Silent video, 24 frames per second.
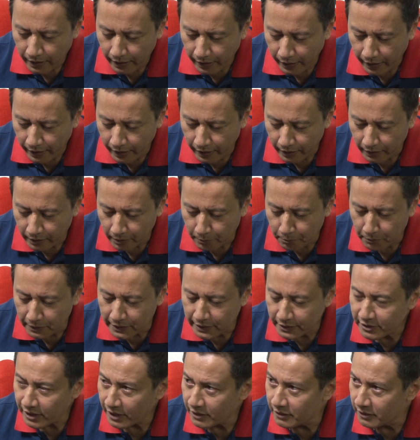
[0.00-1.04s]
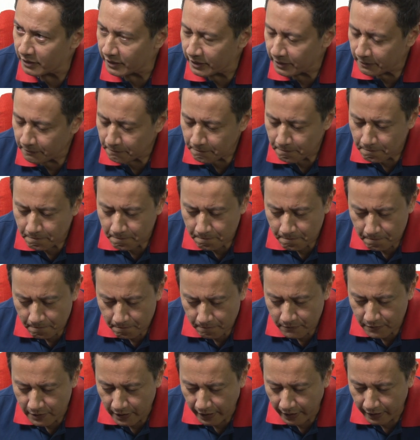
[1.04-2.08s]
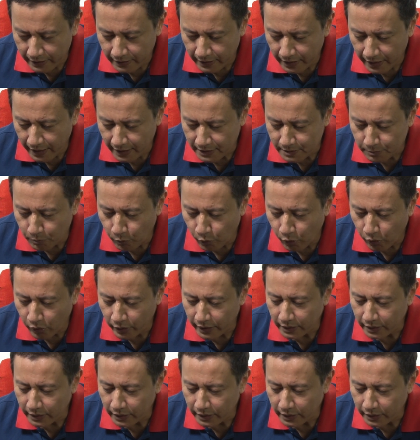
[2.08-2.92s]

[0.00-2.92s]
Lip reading: And militarily, China has more